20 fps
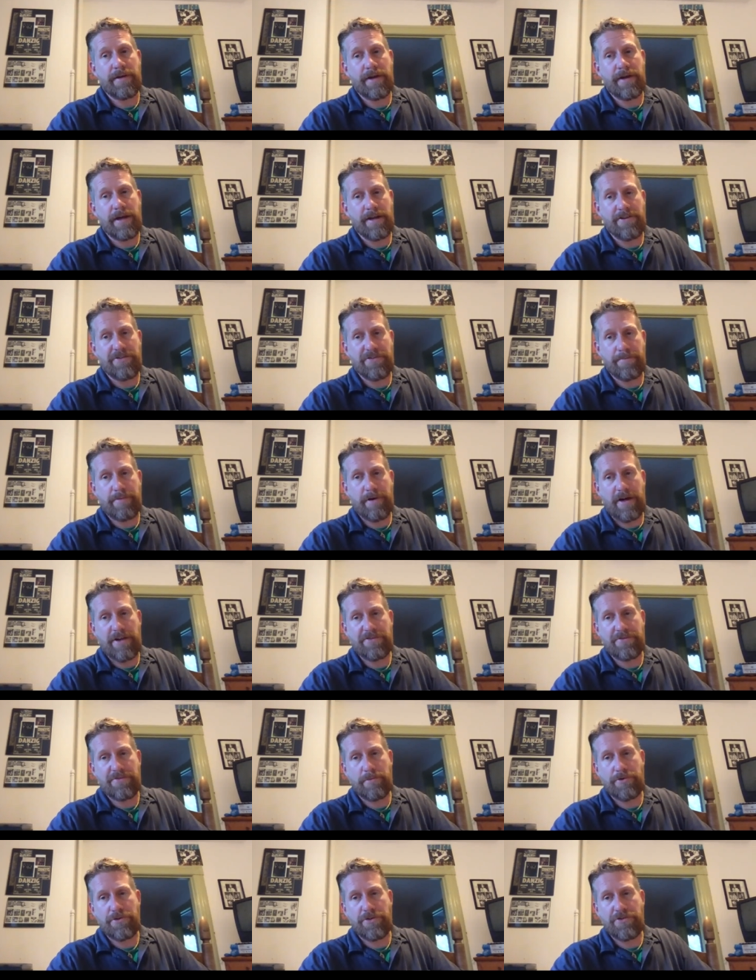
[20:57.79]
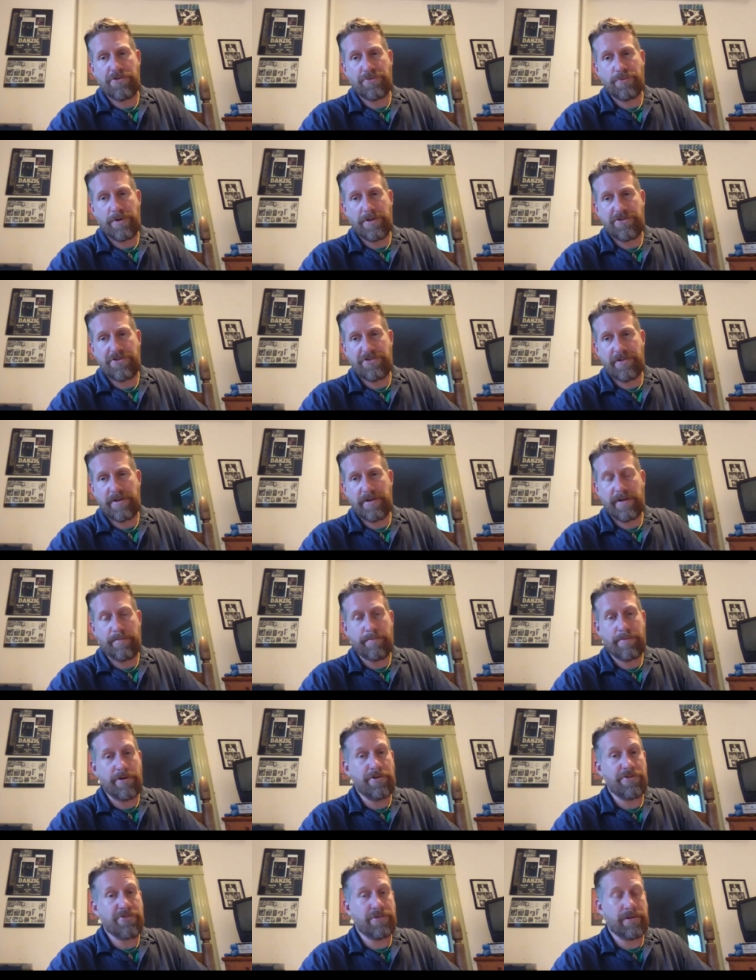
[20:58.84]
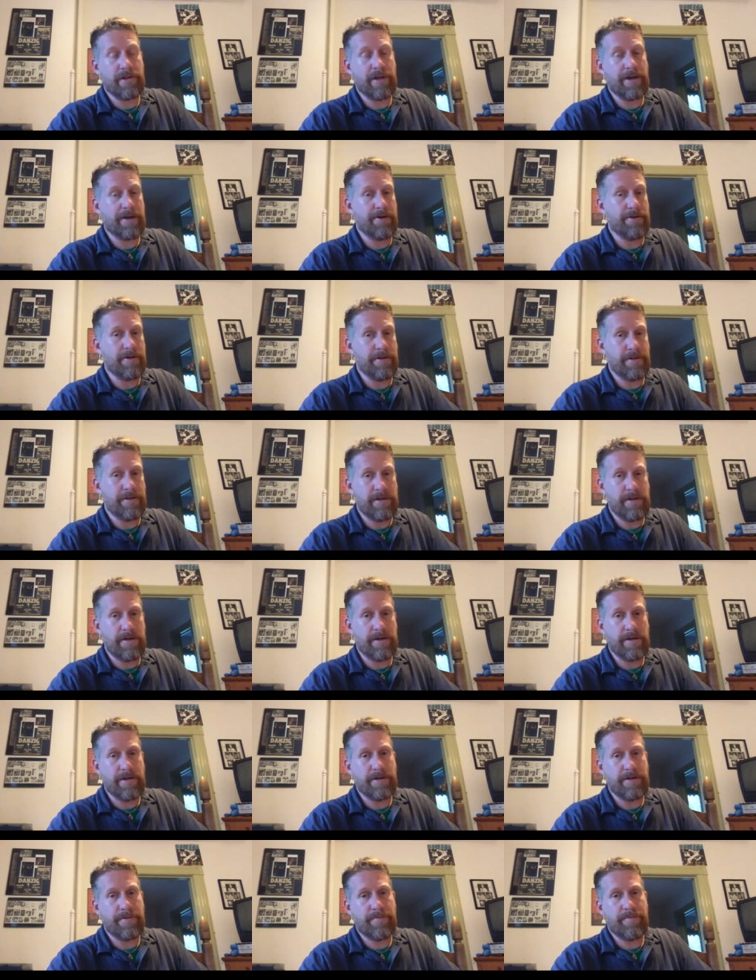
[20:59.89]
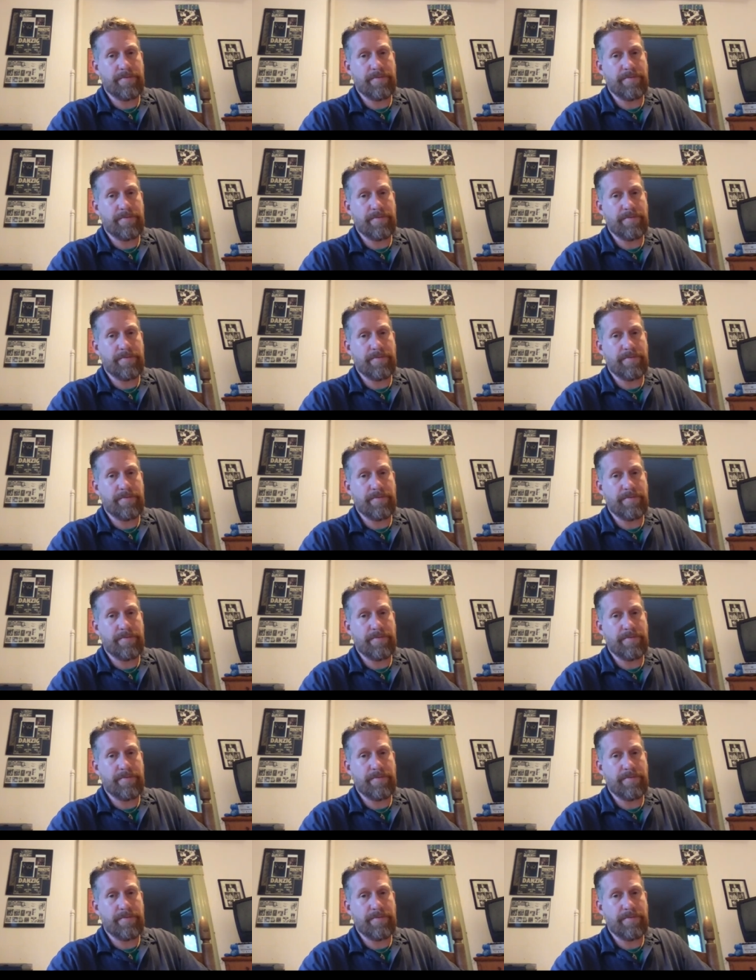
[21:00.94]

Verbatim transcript: and is it possible to switch to in-person later in the year?